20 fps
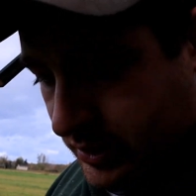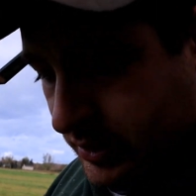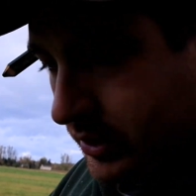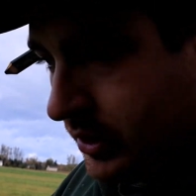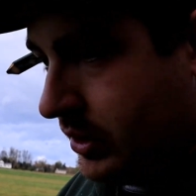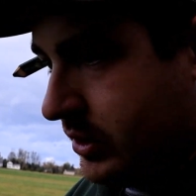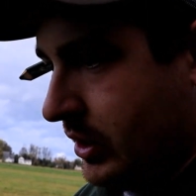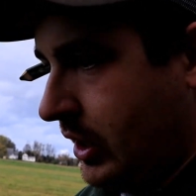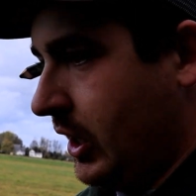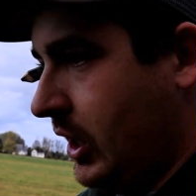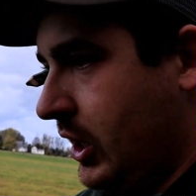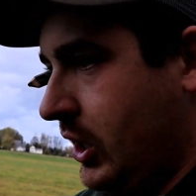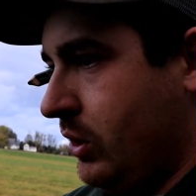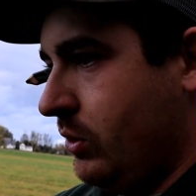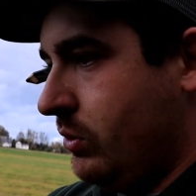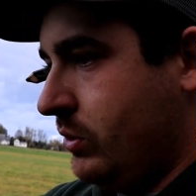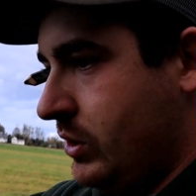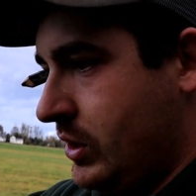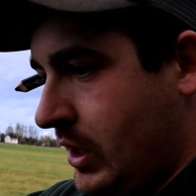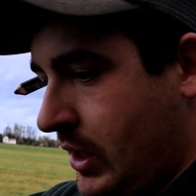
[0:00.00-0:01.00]
there's a
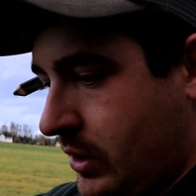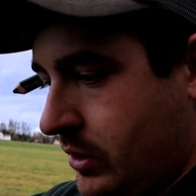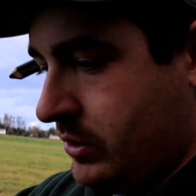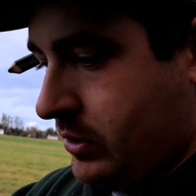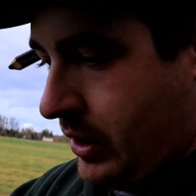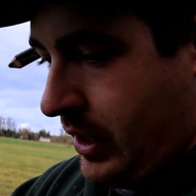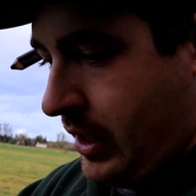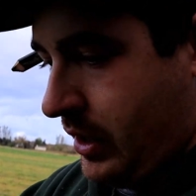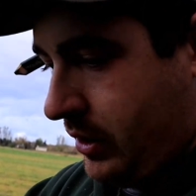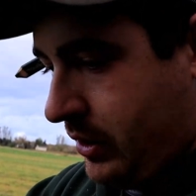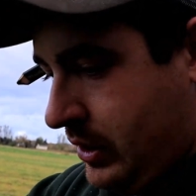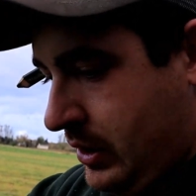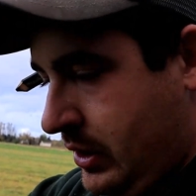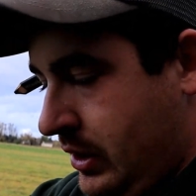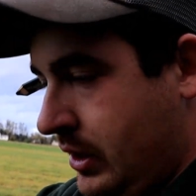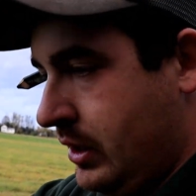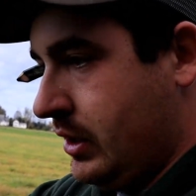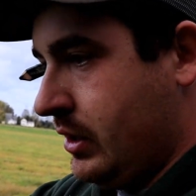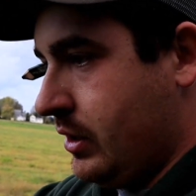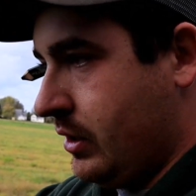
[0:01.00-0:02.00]
huge deer trail
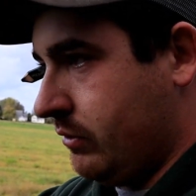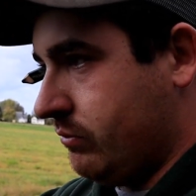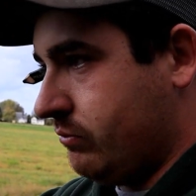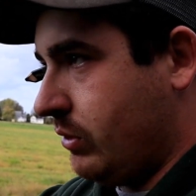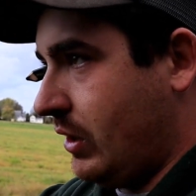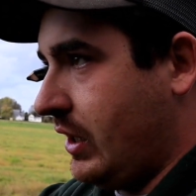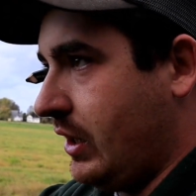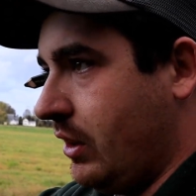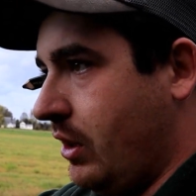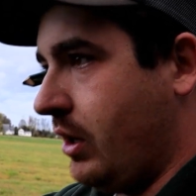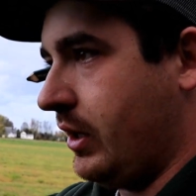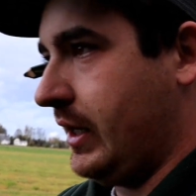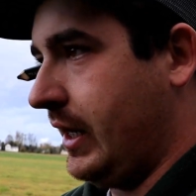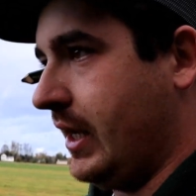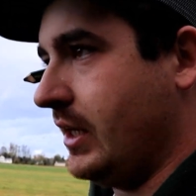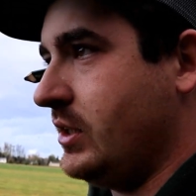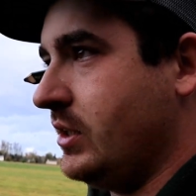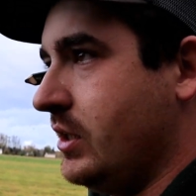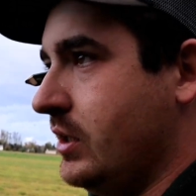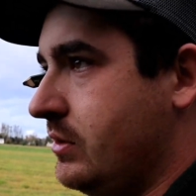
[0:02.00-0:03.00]
right along the
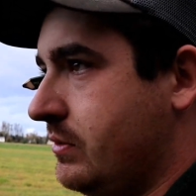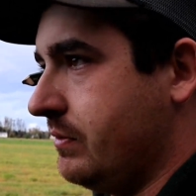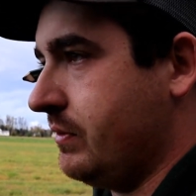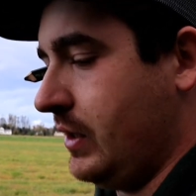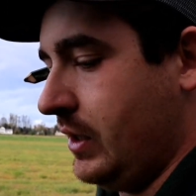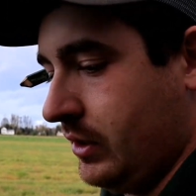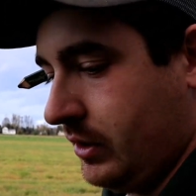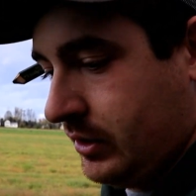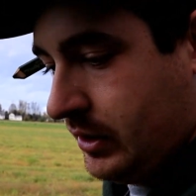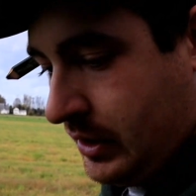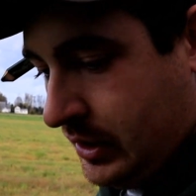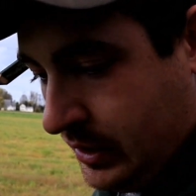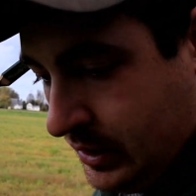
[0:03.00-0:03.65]
edge of this field.